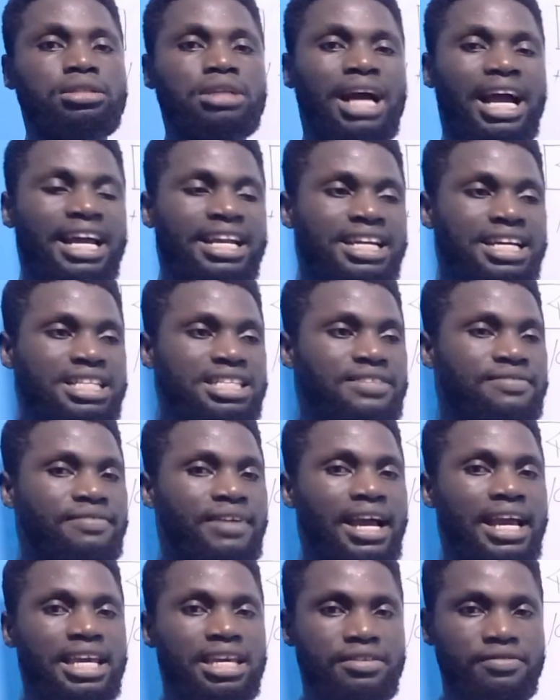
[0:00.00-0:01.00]

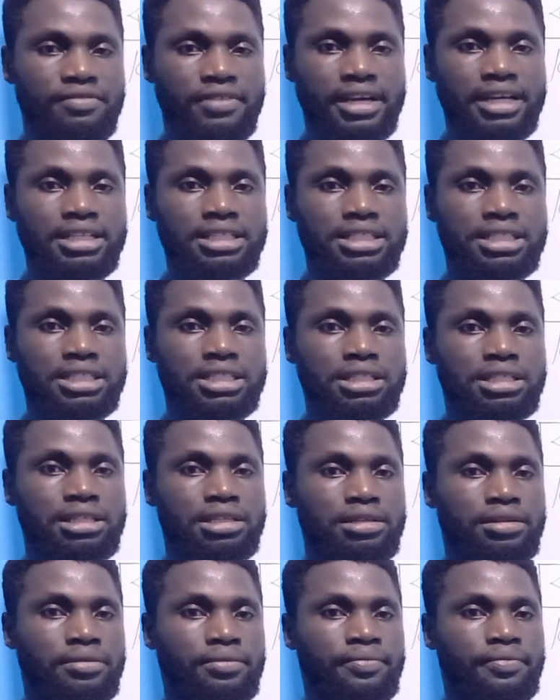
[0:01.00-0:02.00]
identify events
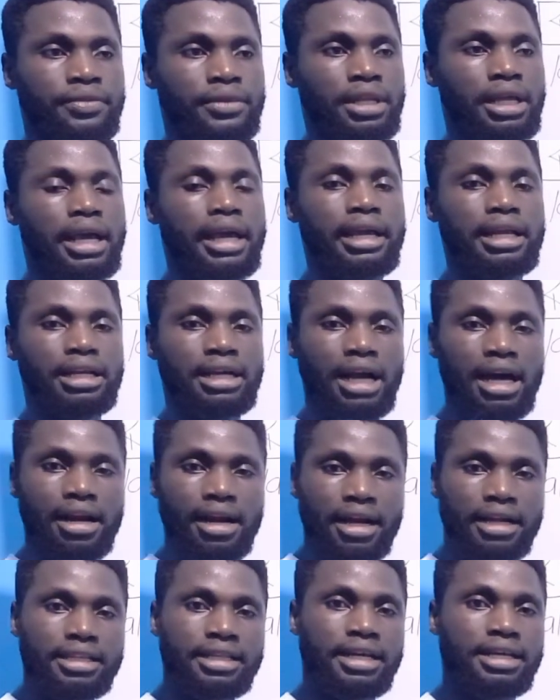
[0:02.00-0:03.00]
and
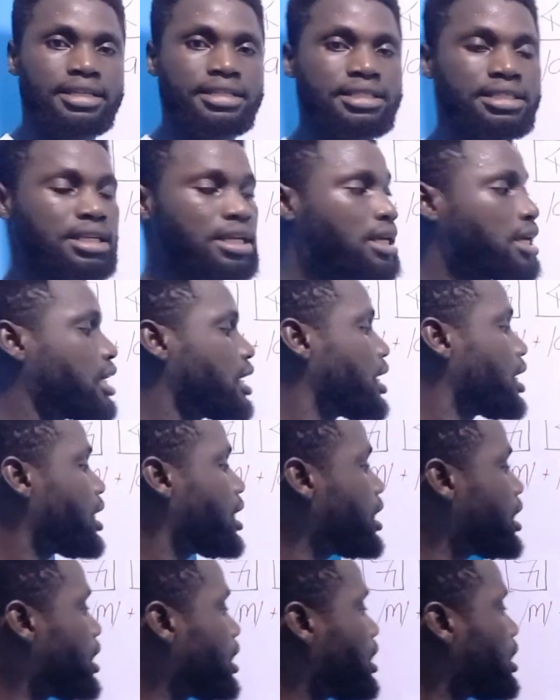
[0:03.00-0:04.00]
characters
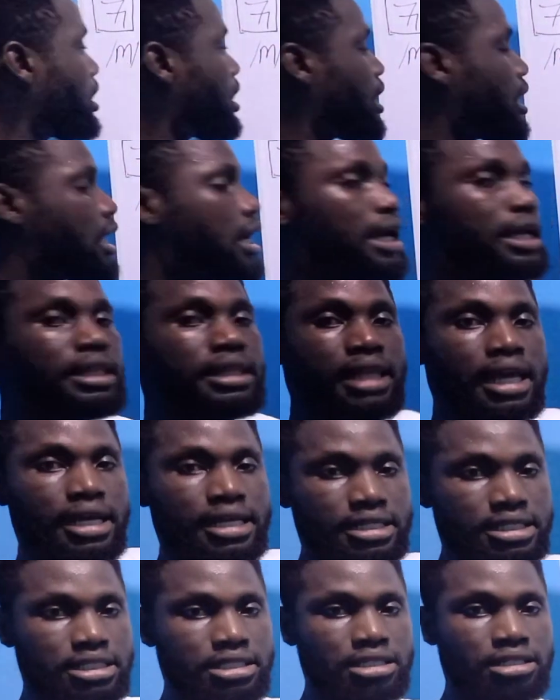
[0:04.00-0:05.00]
in a
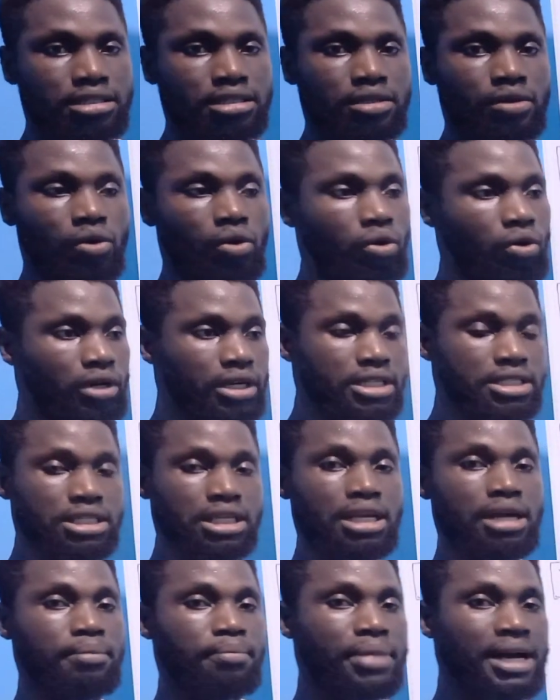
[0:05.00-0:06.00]
text or let's
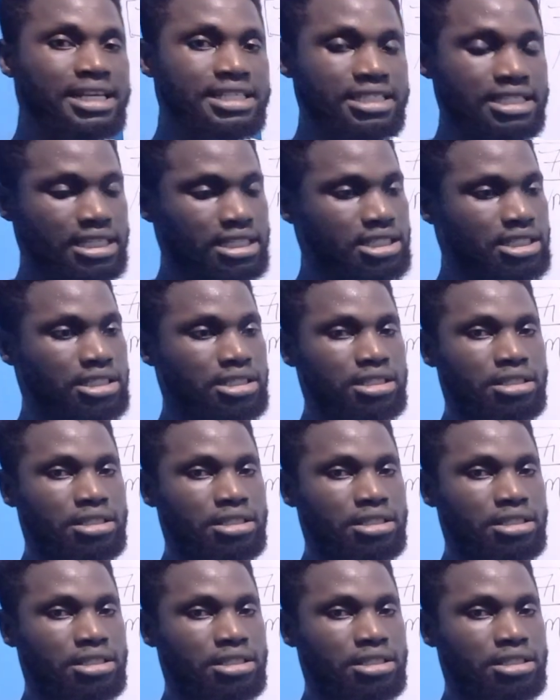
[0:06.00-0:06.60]
say a passage.